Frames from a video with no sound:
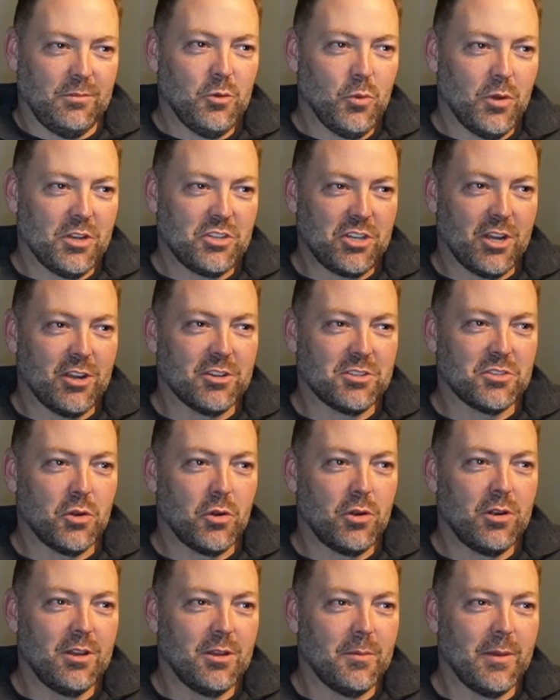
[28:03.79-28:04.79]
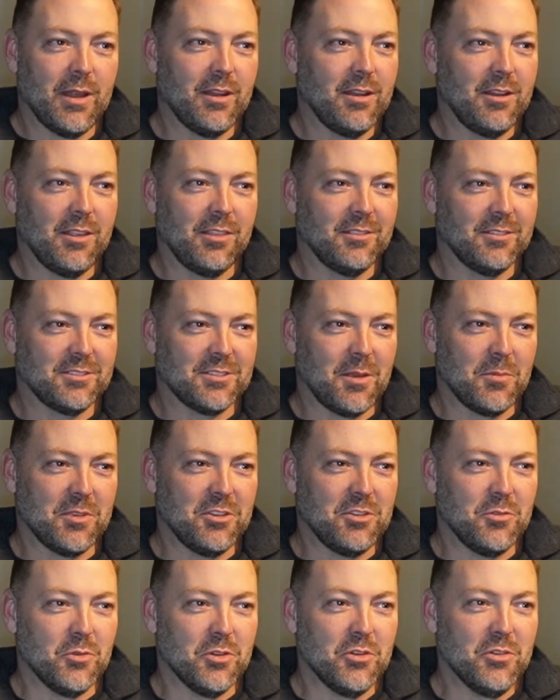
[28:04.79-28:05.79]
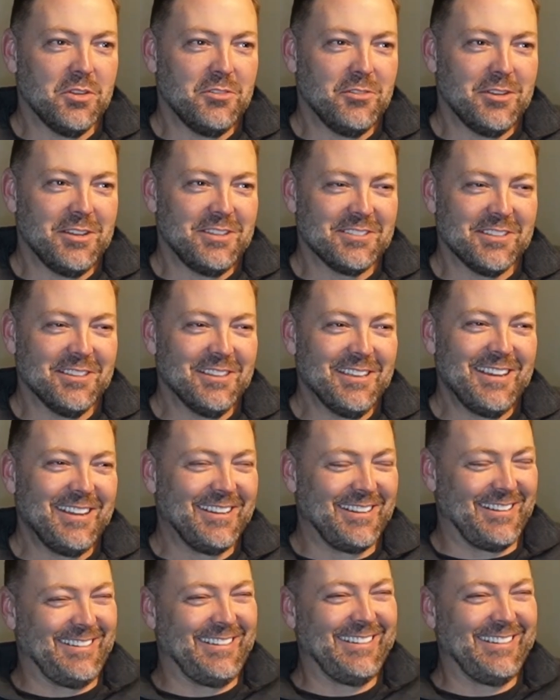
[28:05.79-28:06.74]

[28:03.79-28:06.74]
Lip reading: You want to share a story about something you ruined recently?